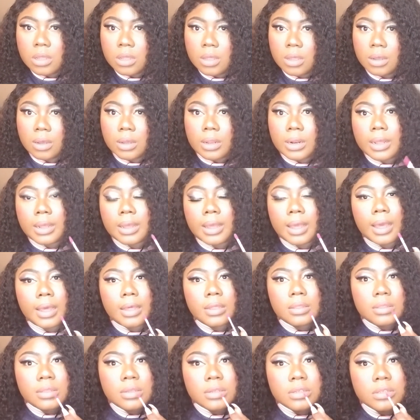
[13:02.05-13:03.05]
And I got
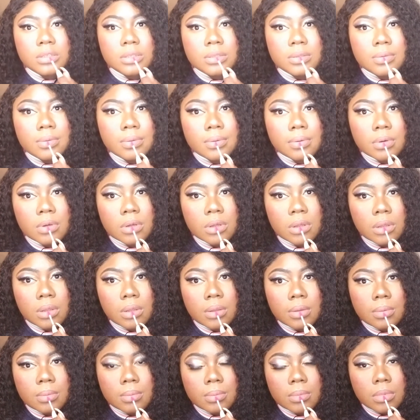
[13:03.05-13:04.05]
this
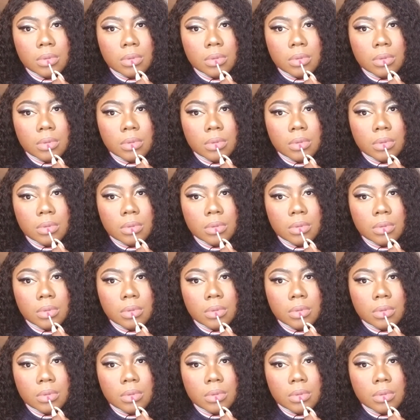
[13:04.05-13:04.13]
from